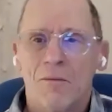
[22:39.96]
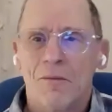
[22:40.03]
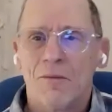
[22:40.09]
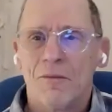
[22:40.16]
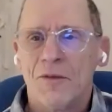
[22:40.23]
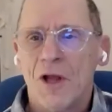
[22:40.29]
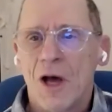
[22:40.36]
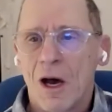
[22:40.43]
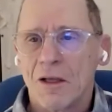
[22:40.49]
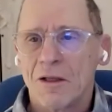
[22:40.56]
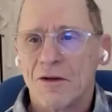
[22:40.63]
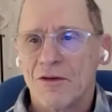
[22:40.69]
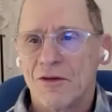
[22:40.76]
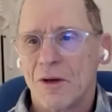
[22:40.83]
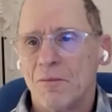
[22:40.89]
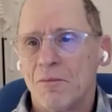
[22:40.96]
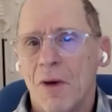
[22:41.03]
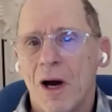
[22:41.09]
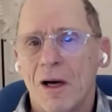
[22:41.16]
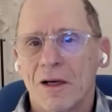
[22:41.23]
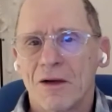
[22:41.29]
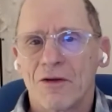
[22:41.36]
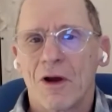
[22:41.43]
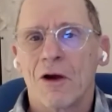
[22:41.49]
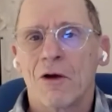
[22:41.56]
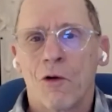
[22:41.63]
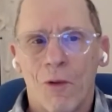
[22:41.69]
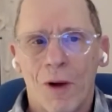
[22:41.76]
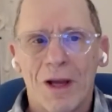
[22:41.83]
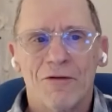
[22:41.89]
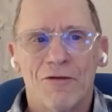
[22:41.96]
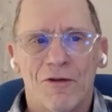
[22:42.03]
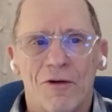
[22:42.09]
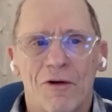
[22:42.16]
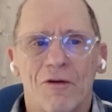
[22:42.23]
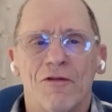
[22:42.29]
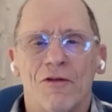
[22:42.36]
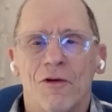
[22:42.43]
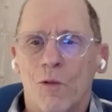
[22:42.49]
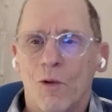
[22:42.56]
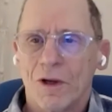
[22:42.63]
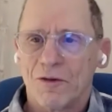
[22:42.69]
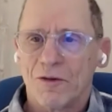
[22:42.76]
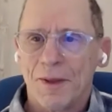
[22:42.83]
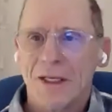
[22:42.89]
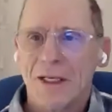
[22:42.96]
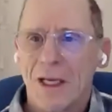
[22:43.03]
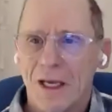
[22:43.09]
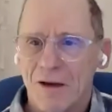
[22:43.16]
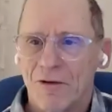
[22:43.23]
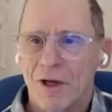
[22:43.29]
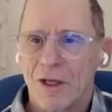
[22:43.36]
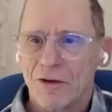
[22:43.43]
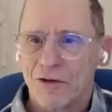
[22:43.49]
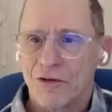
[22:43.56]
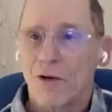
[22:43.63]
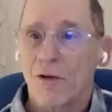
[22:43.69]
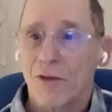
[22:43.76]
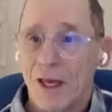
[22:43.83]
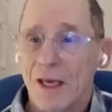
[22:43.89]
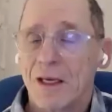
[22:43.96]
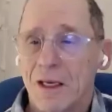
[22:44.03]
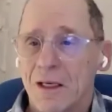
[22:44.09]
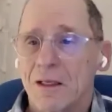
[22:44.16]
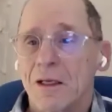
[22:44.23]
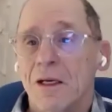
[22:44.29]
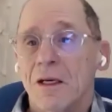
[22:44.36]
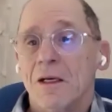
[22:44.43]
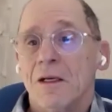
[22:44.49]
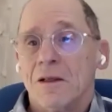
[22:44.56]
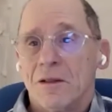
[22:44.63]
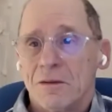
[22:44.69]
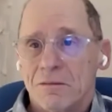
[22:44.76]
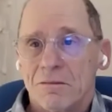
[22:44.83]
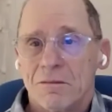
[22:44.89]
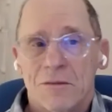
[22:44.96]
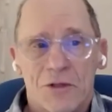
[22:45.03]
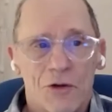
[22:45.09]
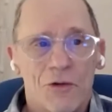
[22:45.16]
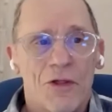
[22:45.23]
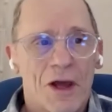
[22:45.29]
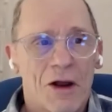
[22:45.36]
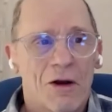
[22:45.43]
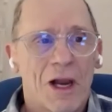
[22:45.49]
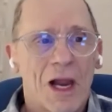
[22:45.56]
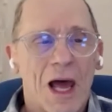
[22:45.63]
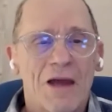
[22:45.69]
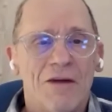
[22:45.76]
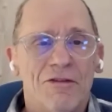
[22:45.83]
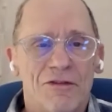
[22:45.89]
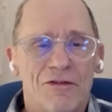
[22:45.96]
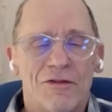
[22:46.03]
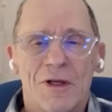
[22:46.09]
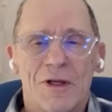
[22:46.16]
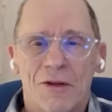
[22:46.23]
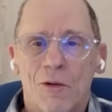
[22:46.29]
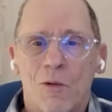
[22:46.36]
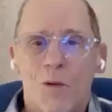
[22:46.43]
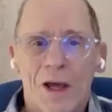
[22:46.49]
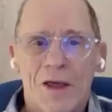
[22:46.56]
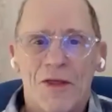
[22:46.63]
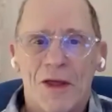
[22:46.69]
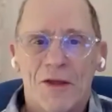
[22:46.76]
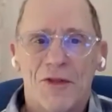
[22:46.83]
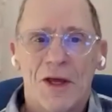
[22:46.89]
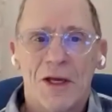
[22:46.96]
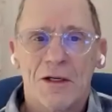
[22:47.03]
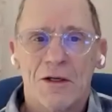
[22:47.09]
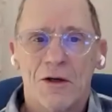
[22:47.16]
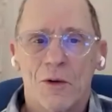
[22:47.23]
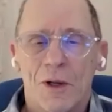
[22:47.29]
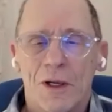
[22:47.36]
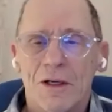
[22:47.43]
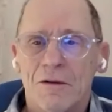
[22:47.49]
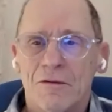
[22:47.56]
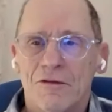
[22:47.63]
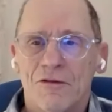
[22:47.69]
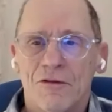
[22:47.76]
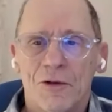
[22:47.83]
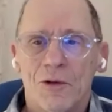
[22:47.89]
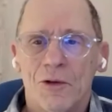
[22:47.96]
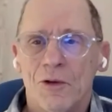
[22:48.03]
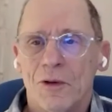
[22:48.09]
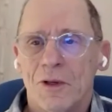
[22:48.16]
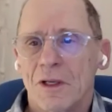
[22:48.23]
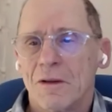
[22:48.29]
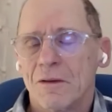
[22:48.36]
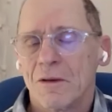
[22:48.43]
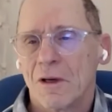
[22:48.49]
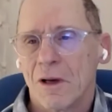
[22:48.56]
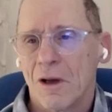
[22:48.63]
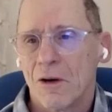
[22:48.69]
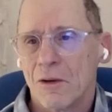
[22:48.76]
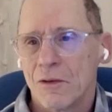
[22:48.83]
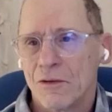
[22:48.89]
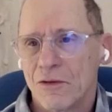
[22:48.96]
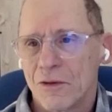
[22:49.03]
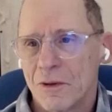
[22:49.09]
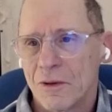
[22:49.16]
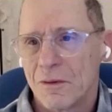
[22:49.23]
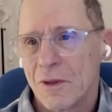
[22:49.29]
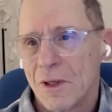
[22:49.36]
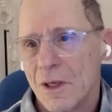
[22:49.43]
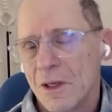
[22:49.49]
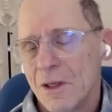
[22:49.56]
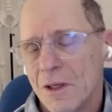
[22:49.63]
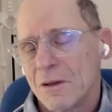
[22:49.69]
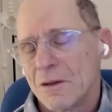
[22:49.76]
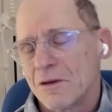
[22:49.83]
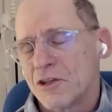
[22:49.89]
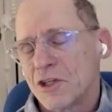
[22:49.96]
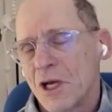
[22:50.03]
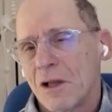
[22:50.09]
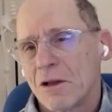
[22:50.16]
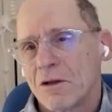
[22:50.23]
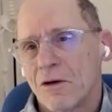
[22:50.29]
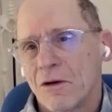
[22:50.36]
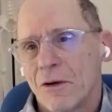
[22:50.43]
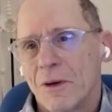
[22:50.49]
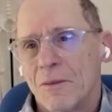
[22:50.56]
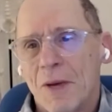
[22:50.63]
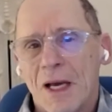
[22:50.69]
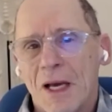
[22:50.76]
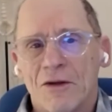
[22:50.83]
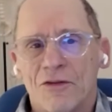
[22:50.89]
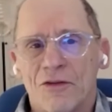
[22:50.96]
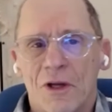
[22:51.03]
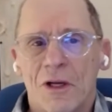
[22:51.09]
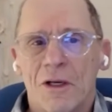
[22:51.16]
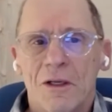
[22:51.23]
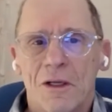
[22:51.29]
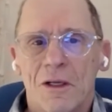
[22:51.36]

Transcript: nuns and monks are grateful for what's been given so they can do their life in the way that they do it, food and clothes and shelter and medicine.